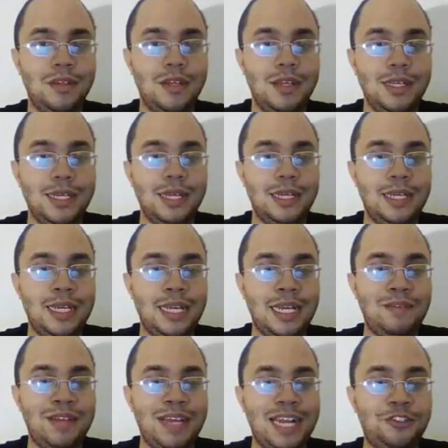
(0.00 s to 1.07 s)
Yeah, he can't
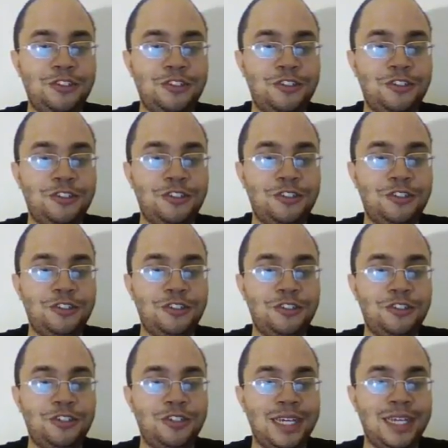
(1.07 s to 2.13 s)
even answer like that. He has to
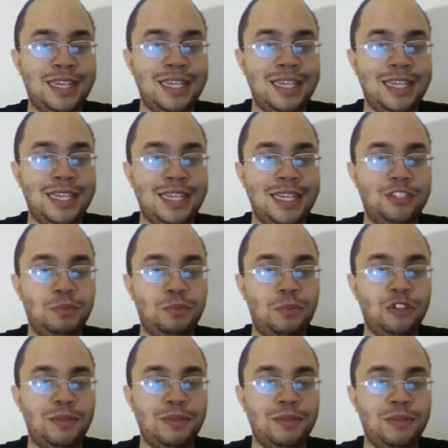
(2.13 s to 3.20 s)
answer like this. You can just
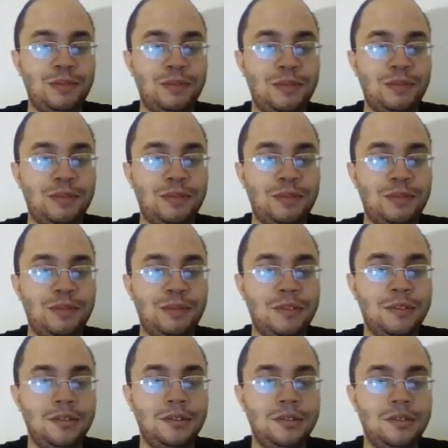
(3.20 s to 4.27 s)
push him out.
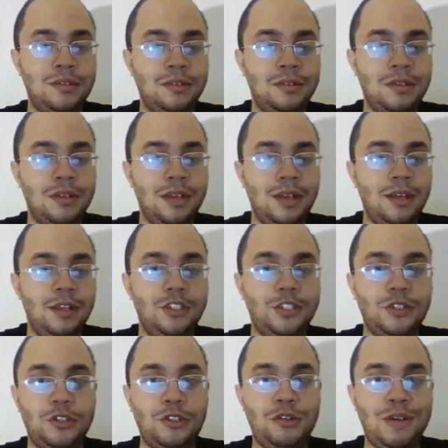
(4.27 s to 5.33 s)
So
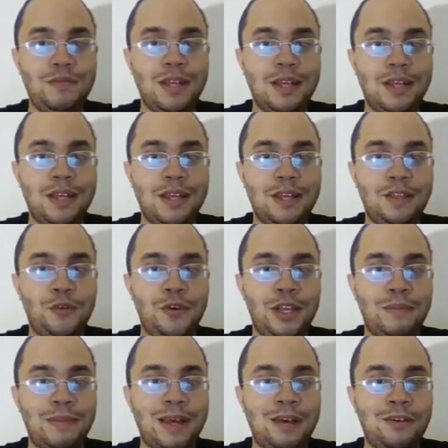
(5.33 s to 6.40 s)
you have nothing to worry
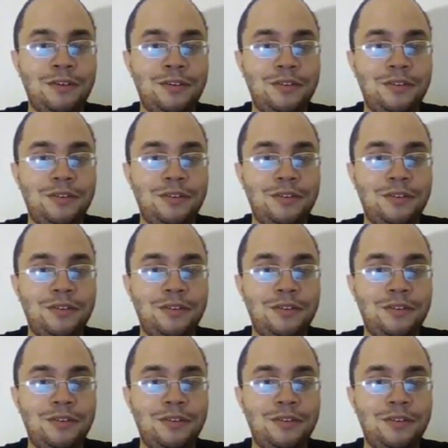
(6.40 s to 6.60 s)
about.